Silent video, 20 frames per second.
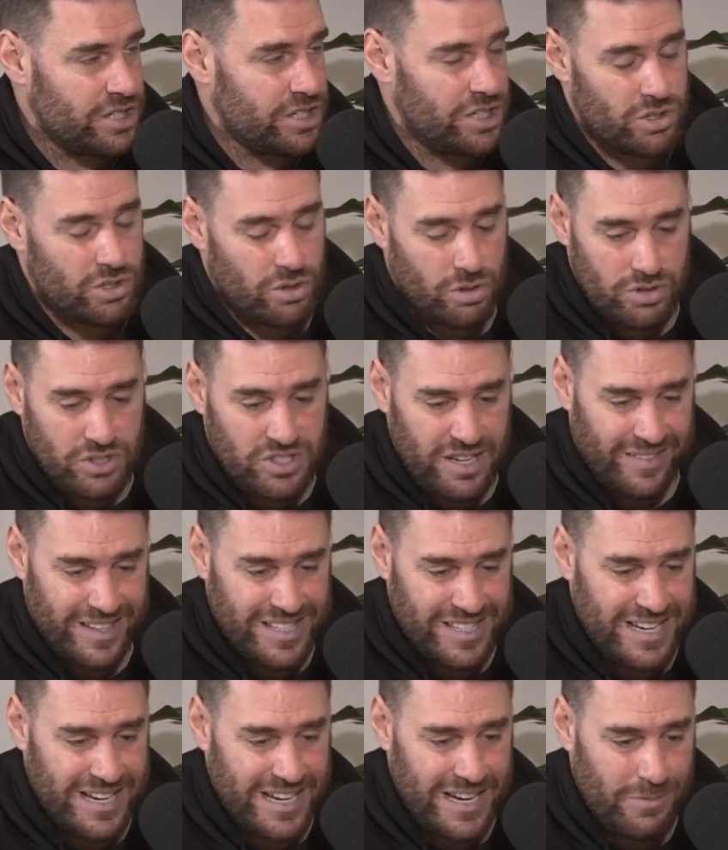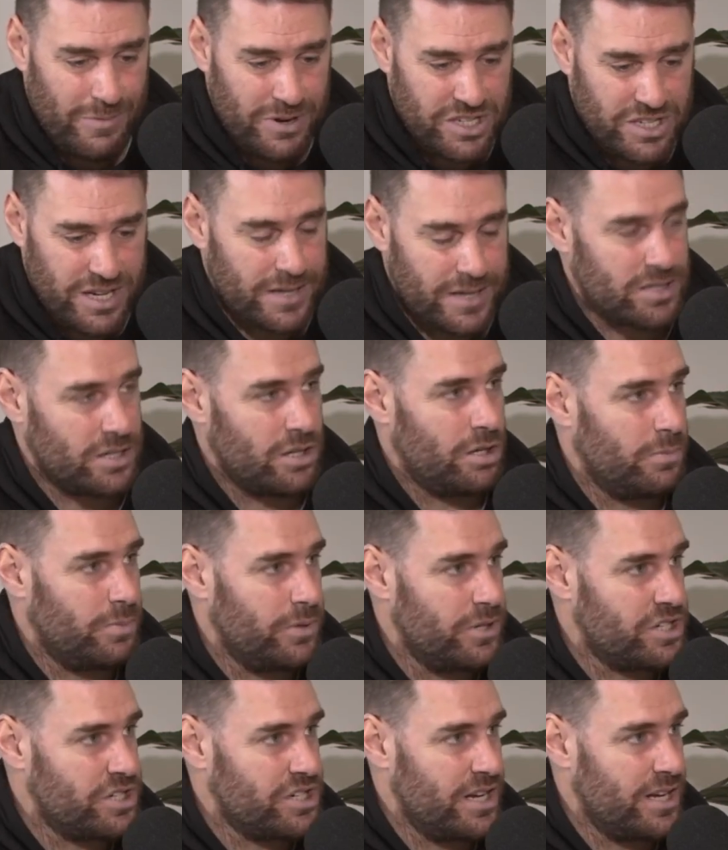She's drawn 17, which doesn't help
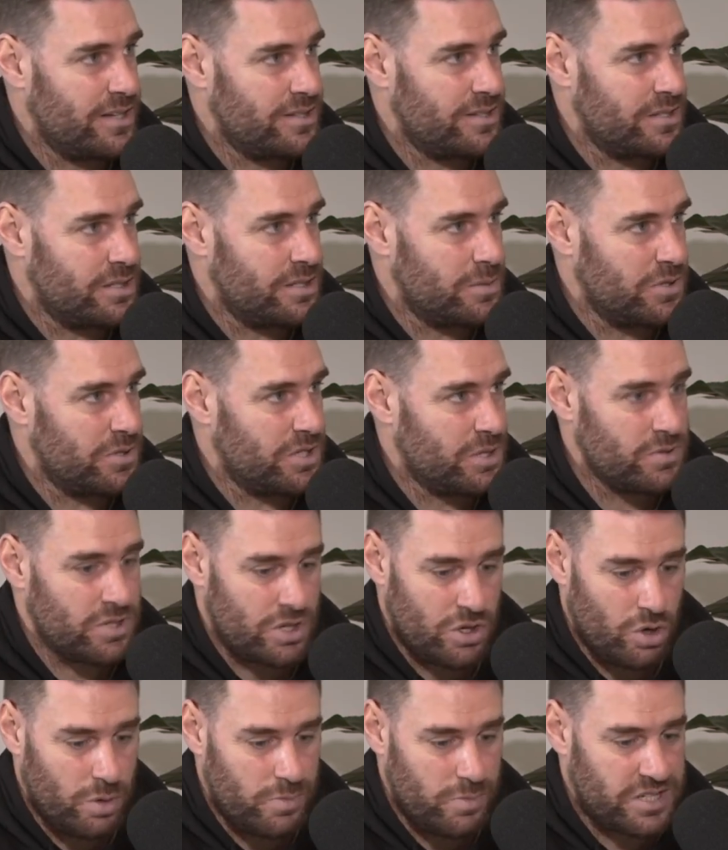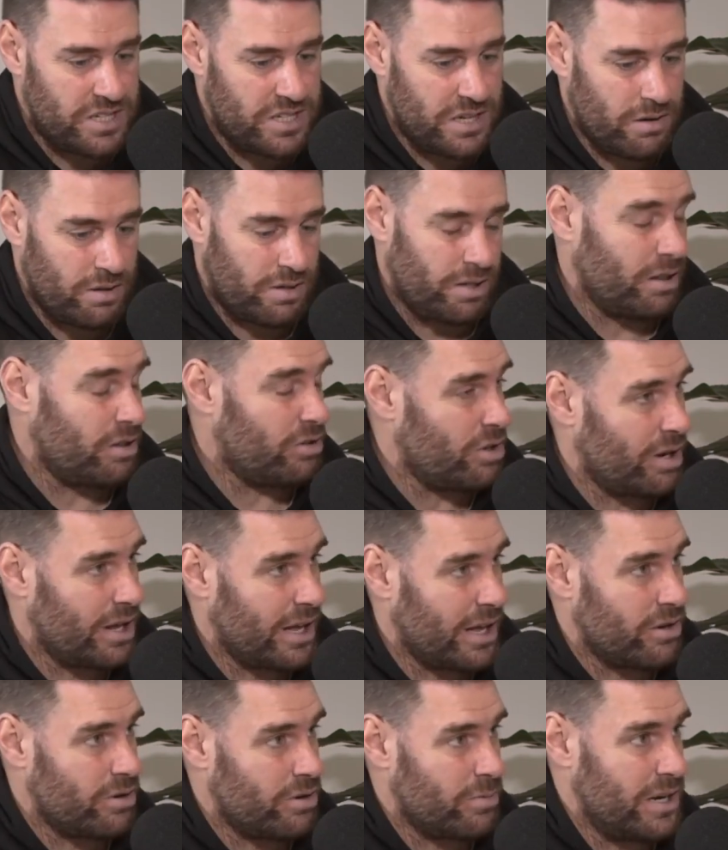her chances, but she was enormous there. I think the
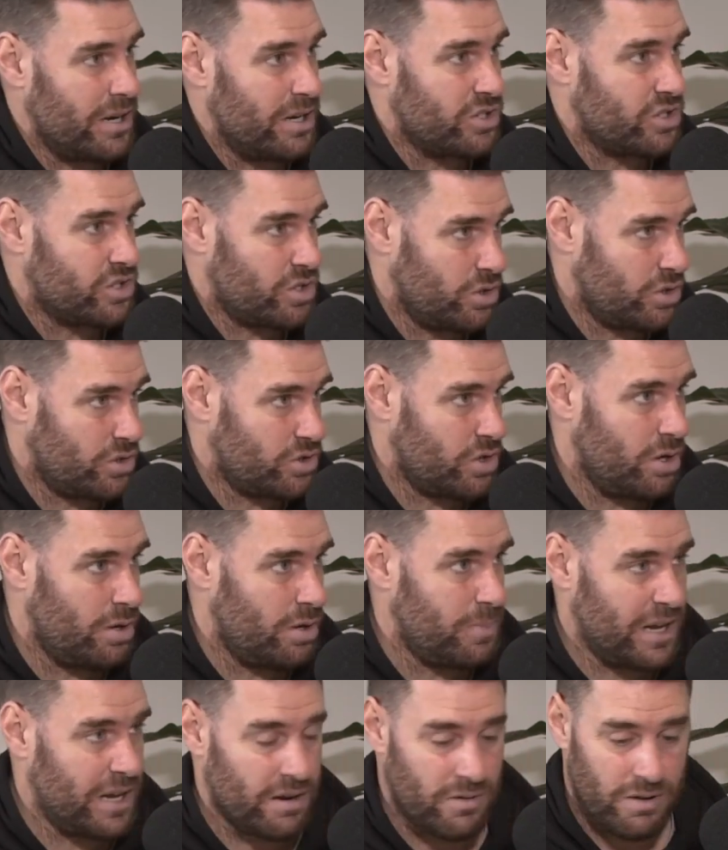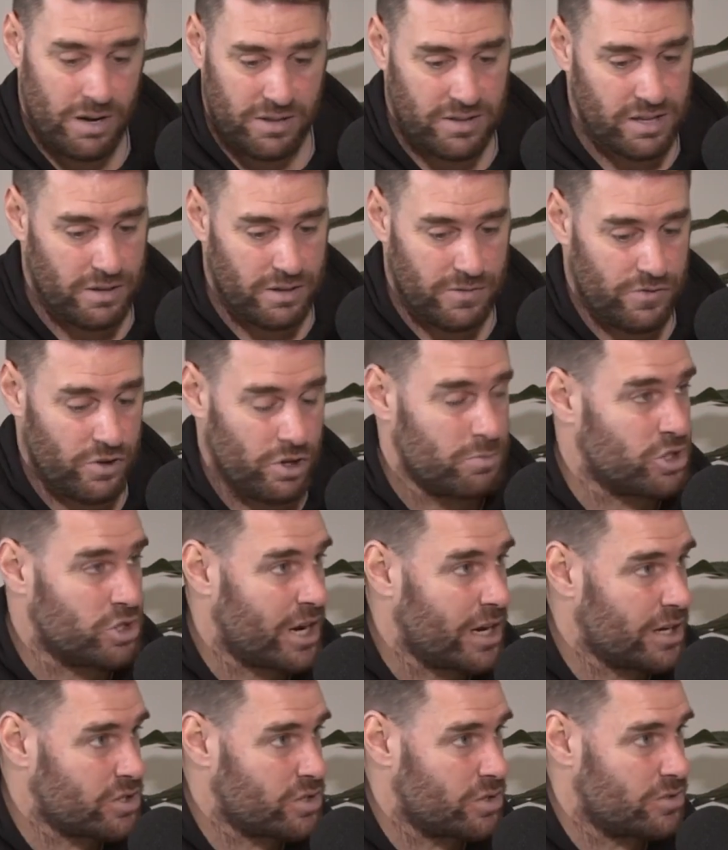1,300 metres suits her better, and I think a firm
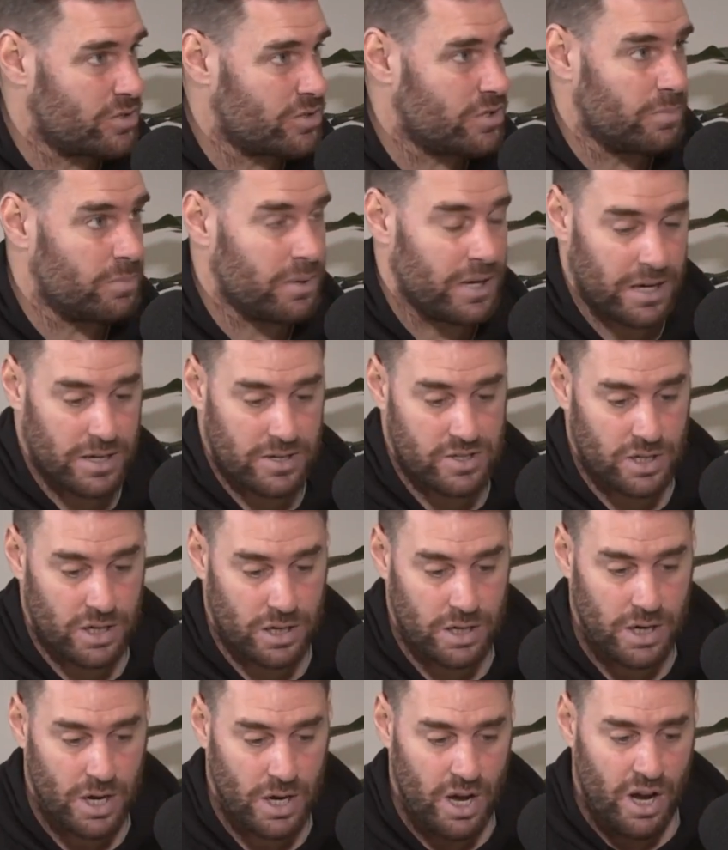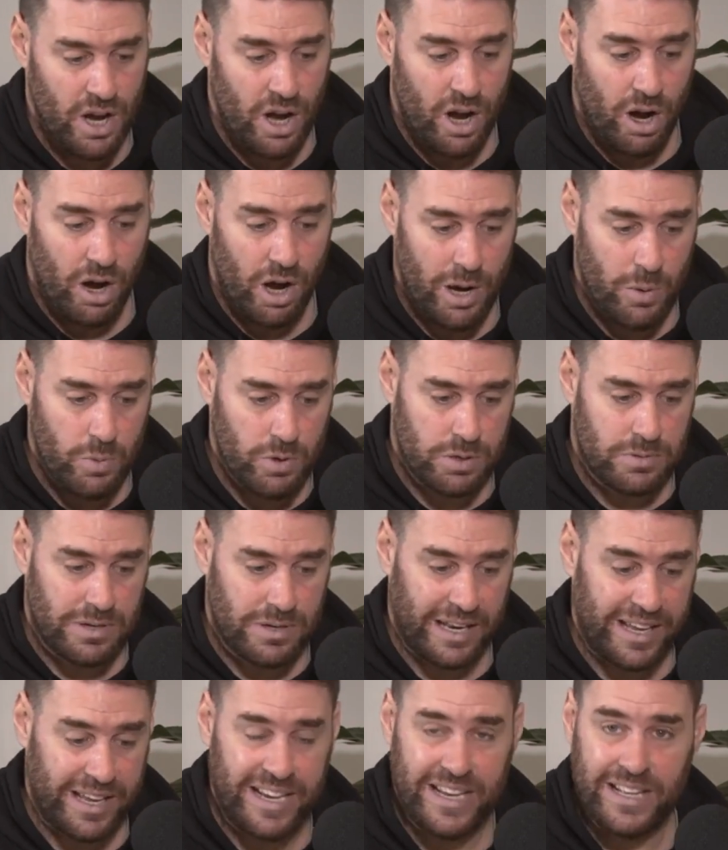track suits her better. So I would
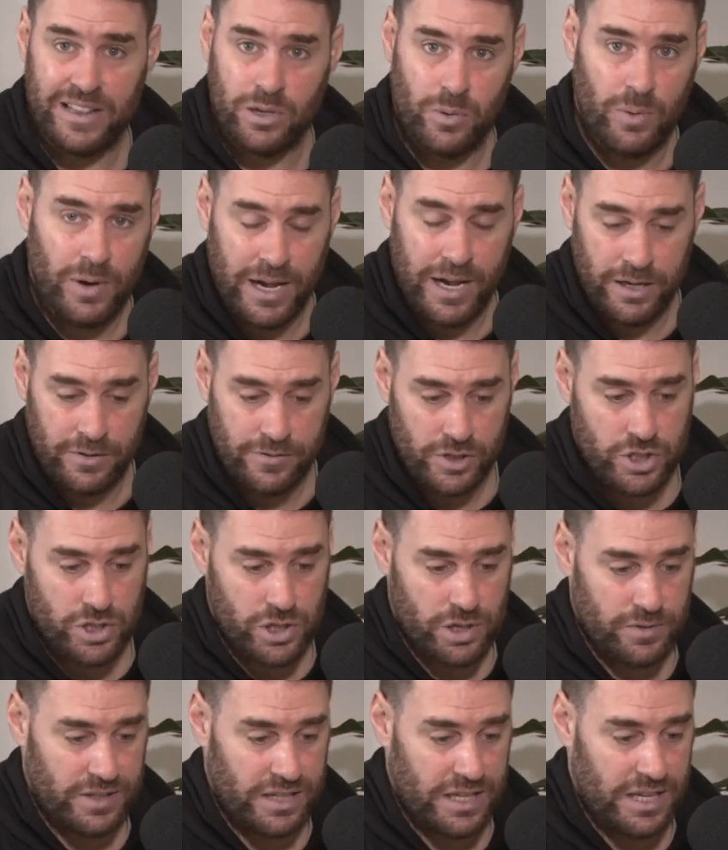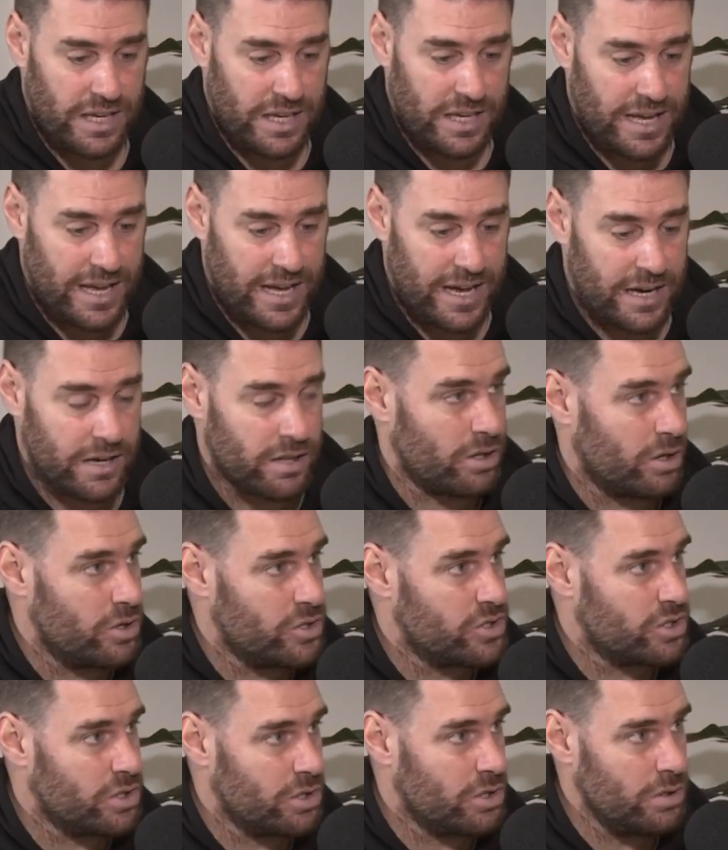lean the way of Entriviere out of
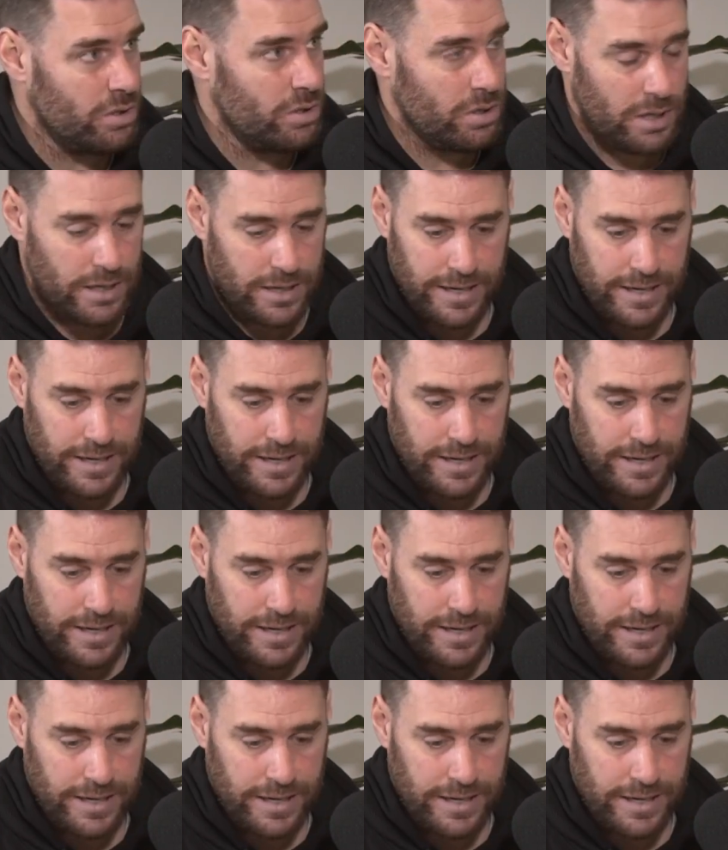those two.